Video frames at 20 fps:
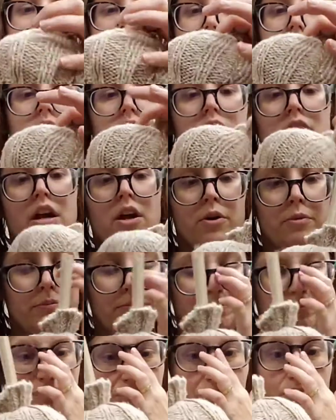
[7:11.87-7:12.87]
So,
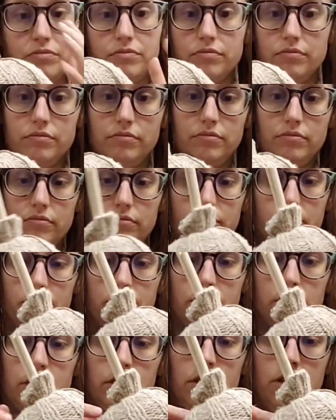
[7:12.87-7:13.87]

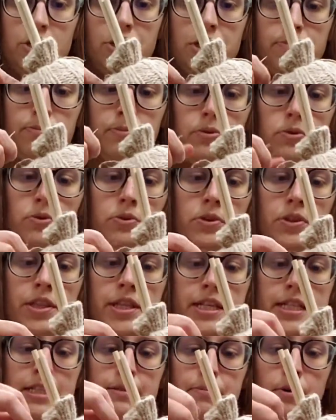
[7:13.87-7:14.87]
just pull
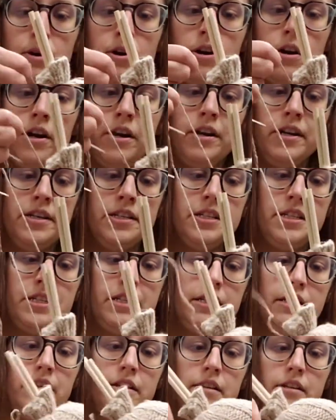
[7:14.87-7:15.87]
this part
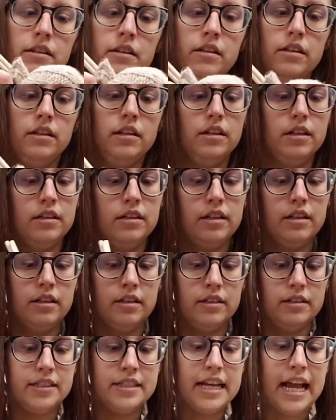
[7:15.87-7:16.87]

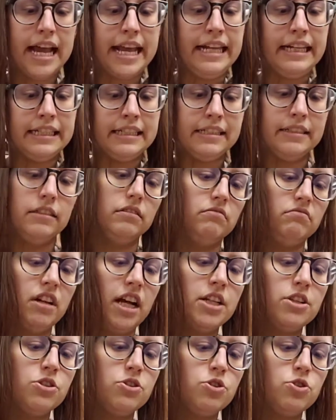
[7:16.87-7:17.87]
tight,
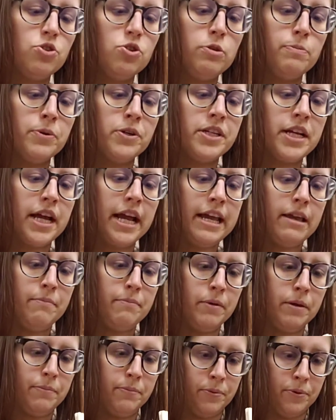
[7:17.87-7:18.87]
not super tight,
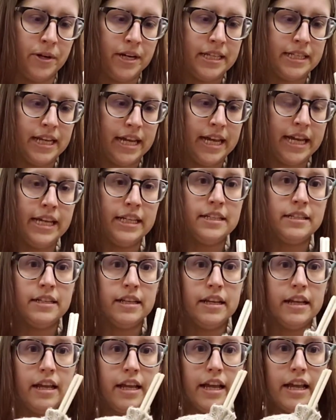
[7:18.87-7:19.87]
but pretty tight,
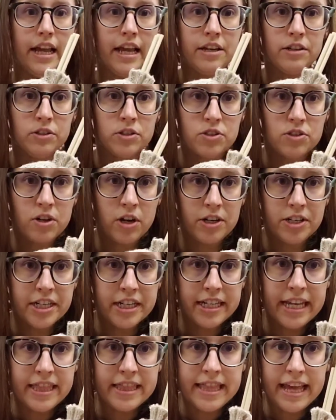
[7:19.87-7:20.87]
and you'll start to
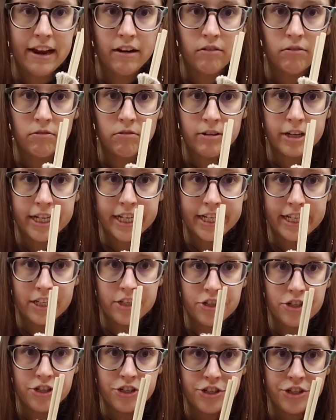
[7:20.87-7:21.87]
get that
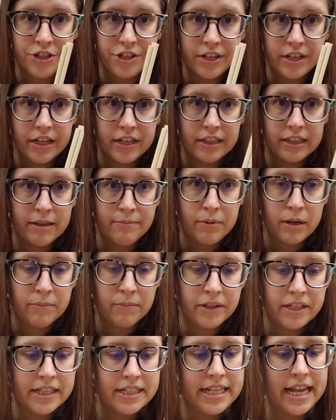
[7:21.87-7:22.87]
ridge that
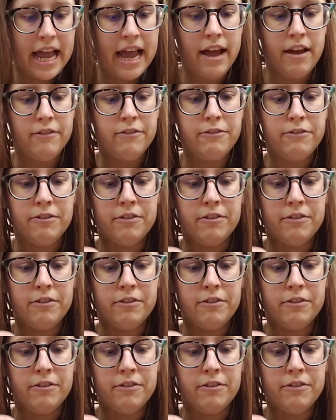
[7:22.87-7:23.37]
pumpkins have.